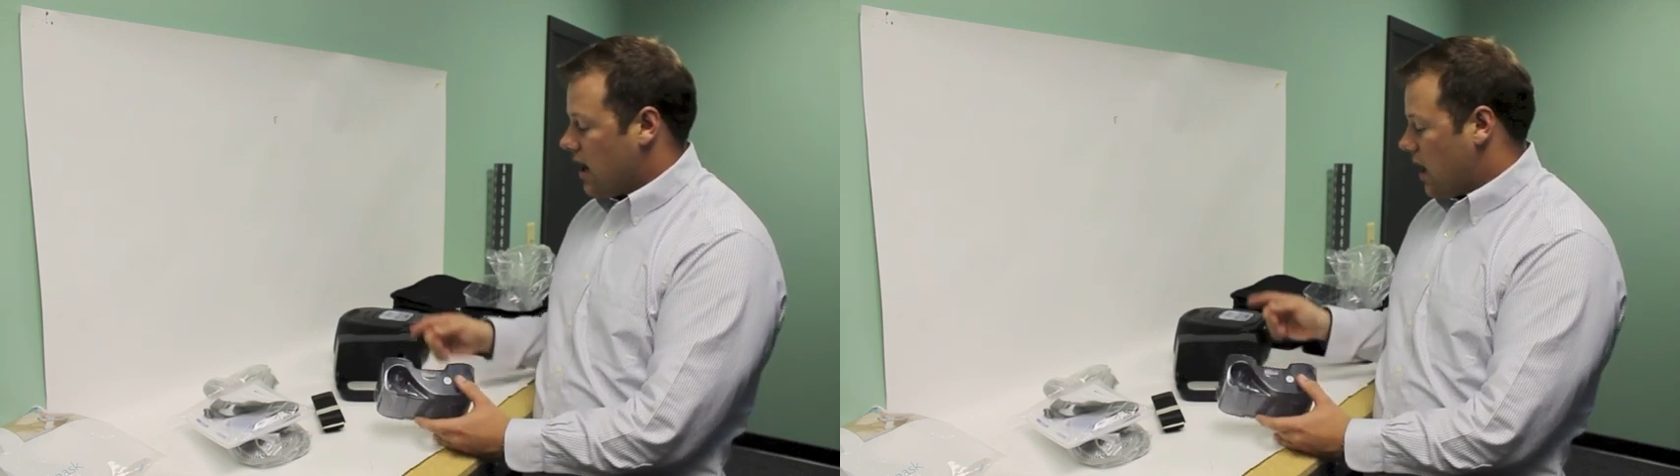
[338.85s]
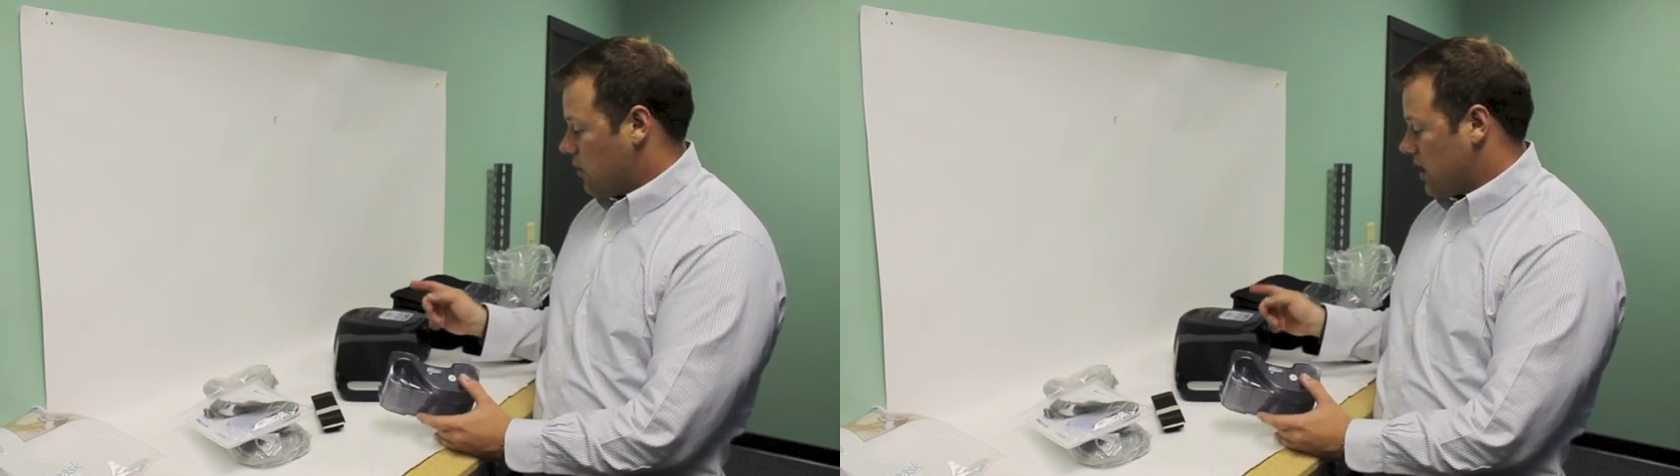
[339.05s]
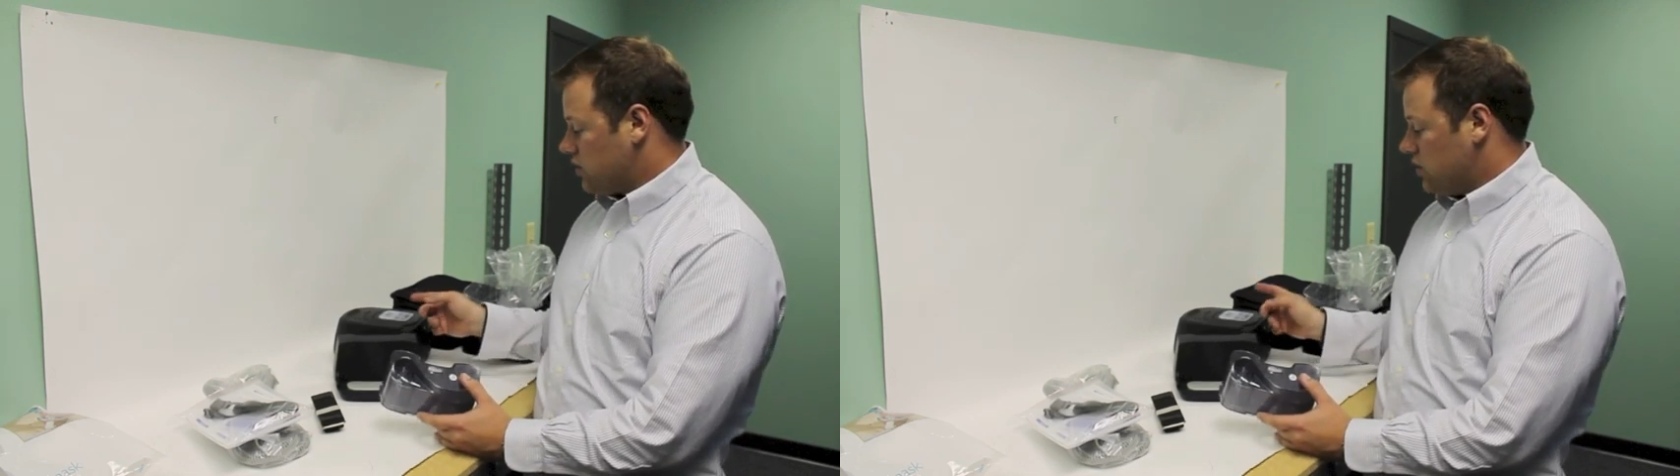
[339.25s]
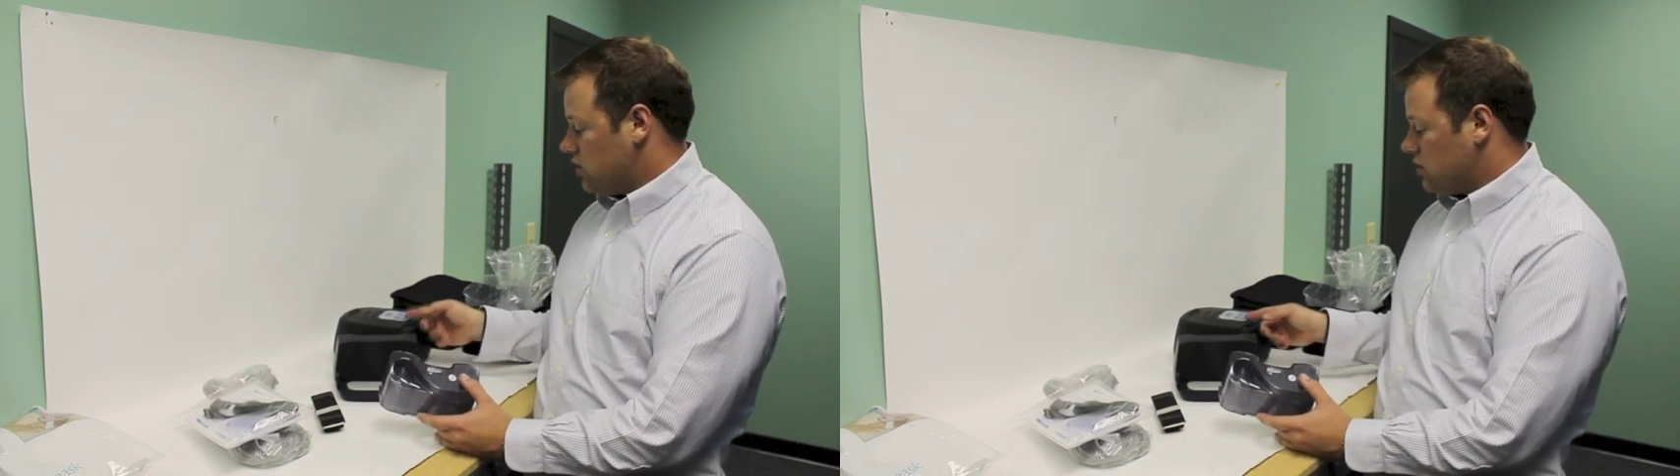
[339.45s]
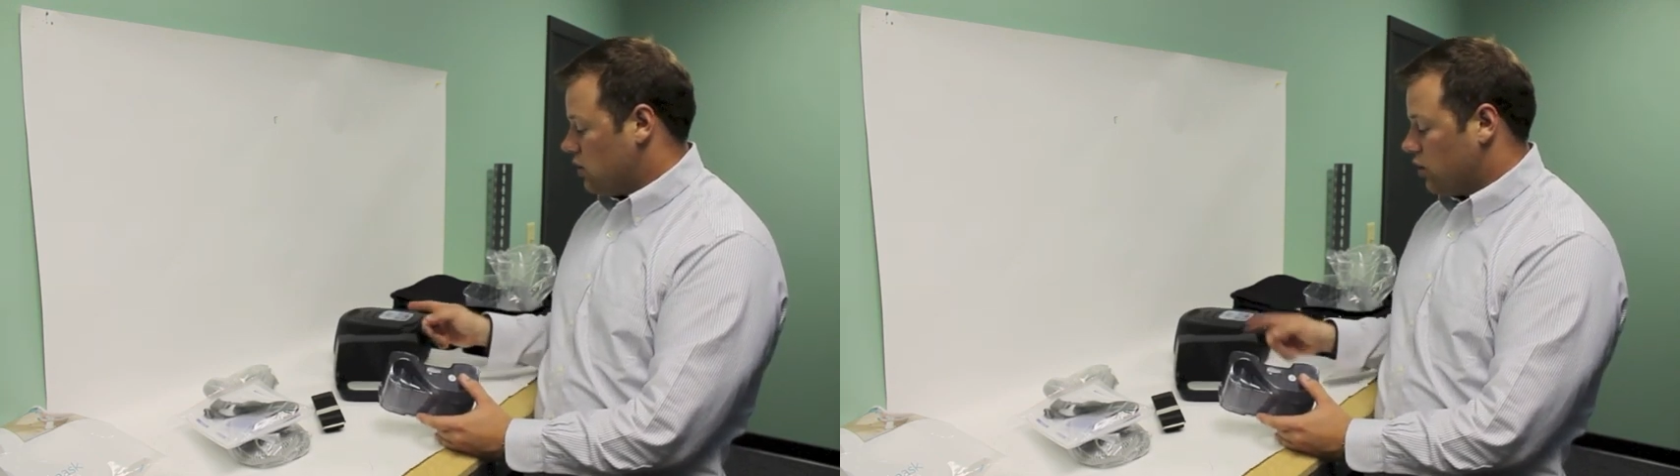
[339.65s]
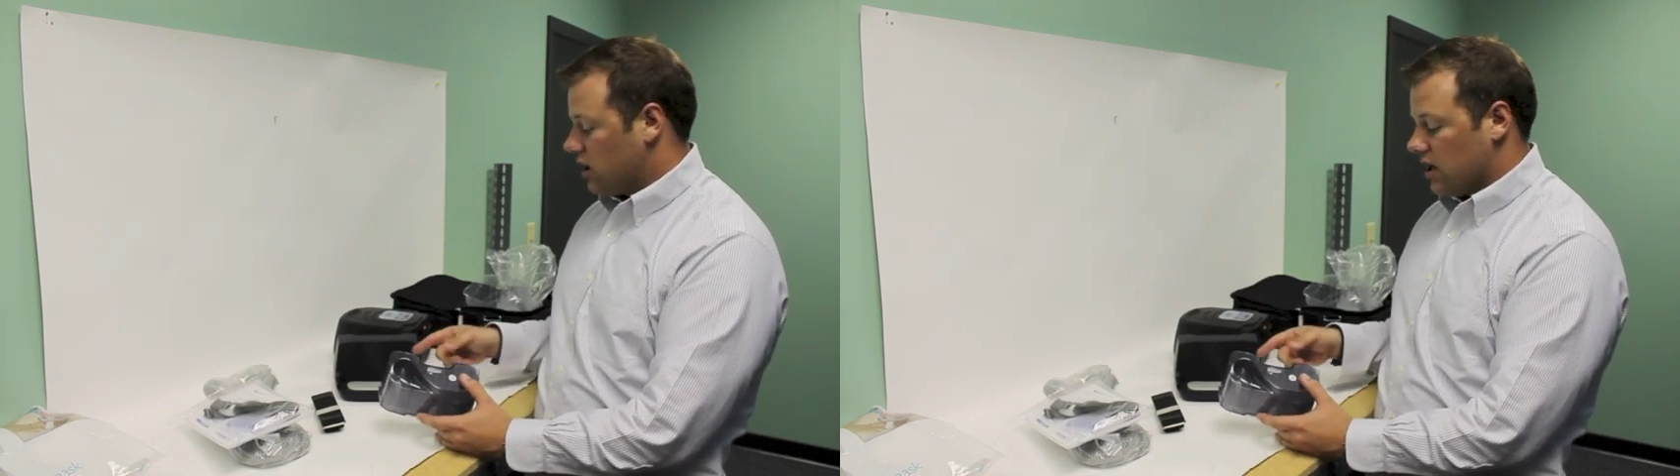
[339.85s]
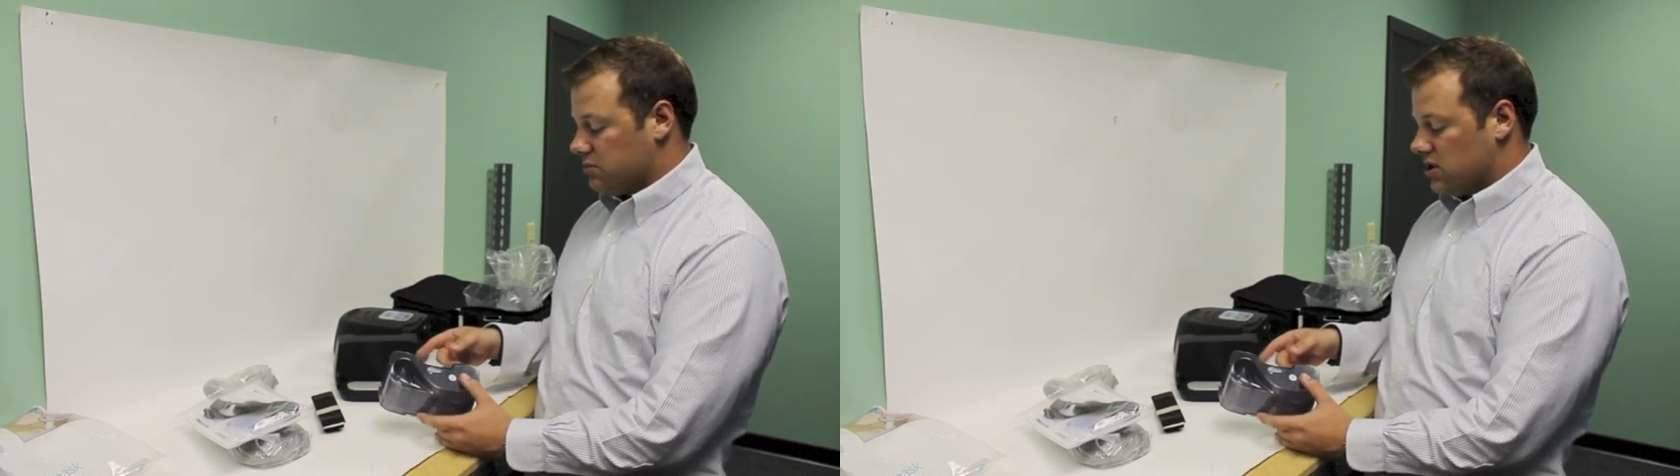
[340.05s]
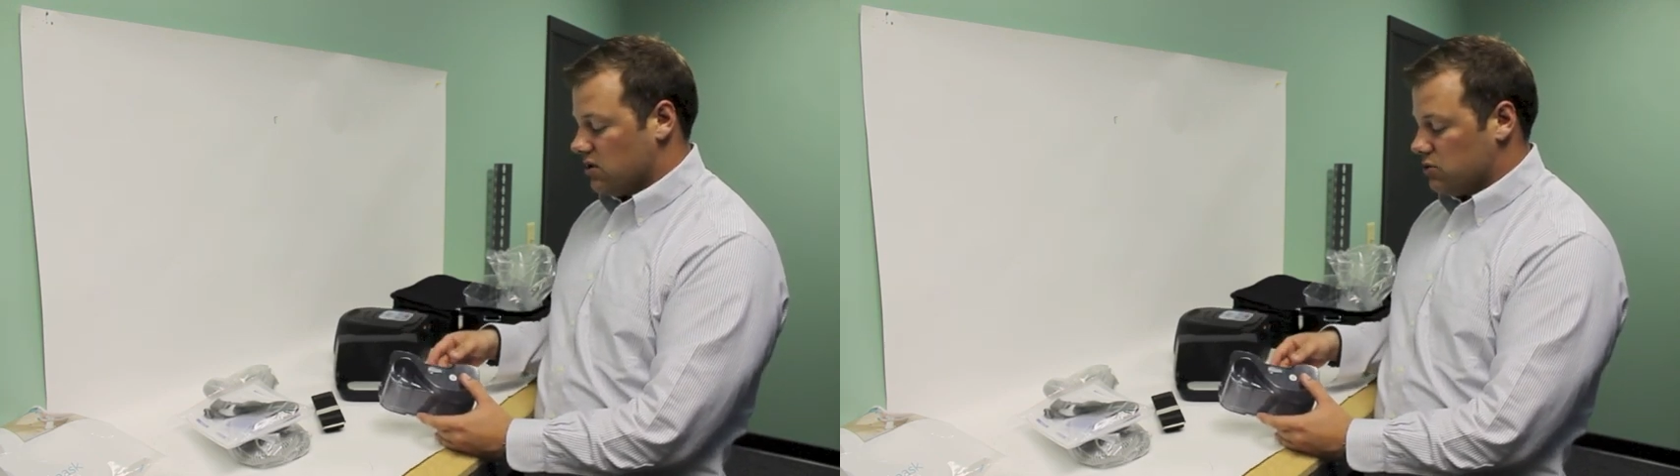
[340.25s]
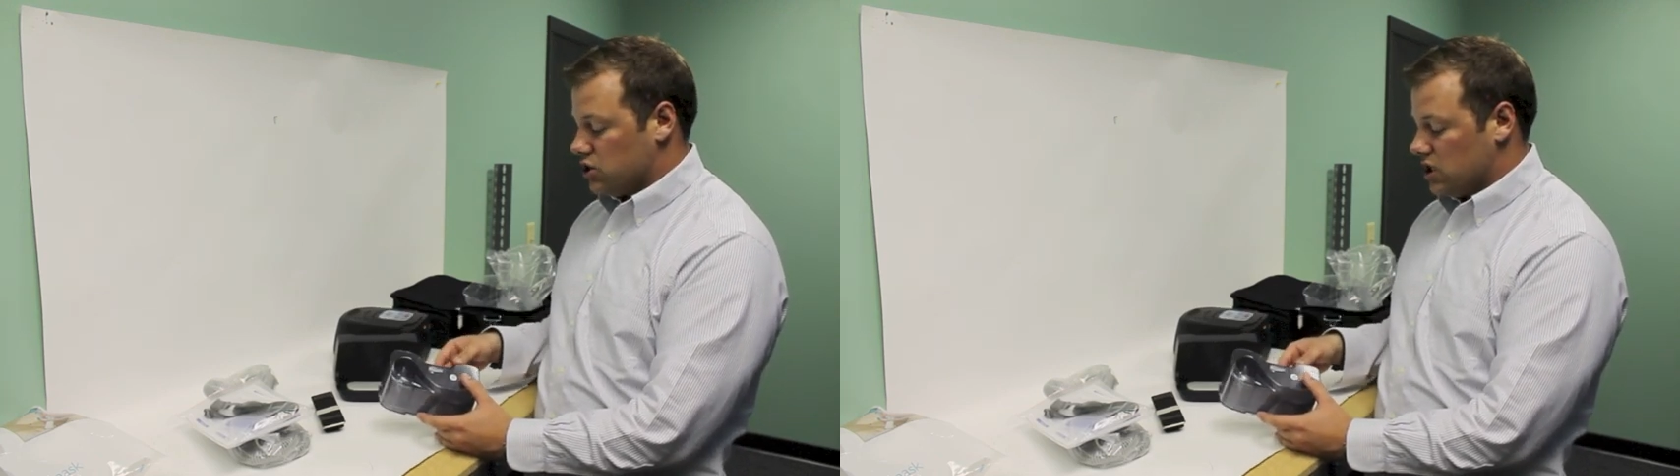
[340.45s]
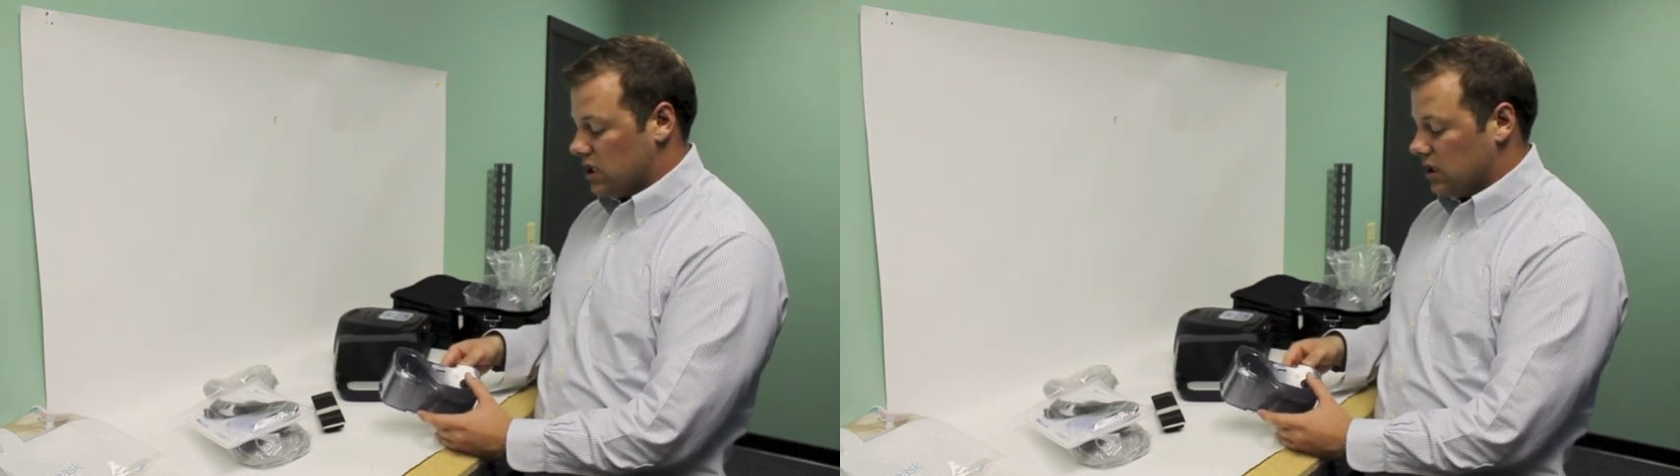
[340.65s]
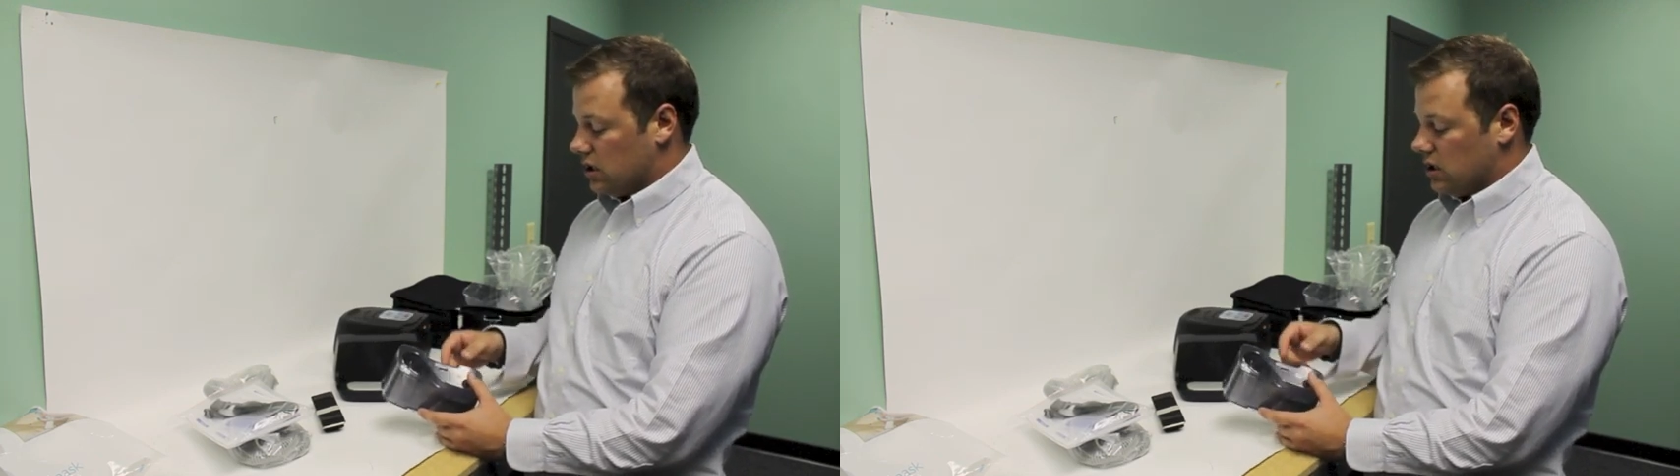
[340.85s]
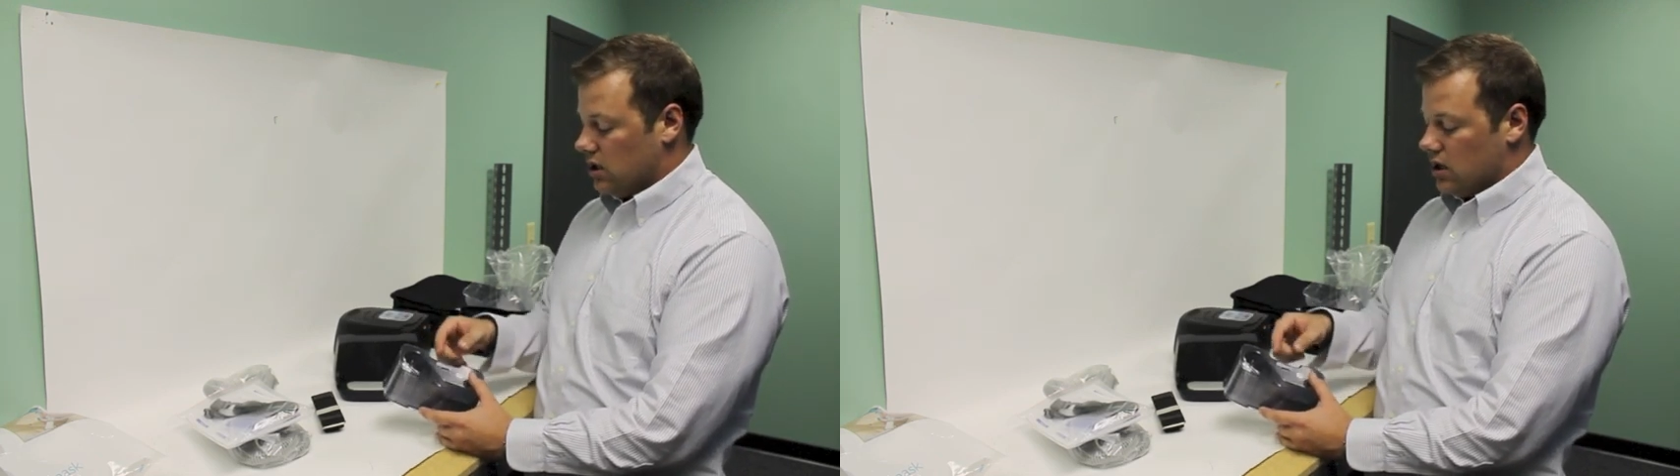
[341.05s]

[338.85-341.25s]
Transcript: I would actually just hook it up to the machine,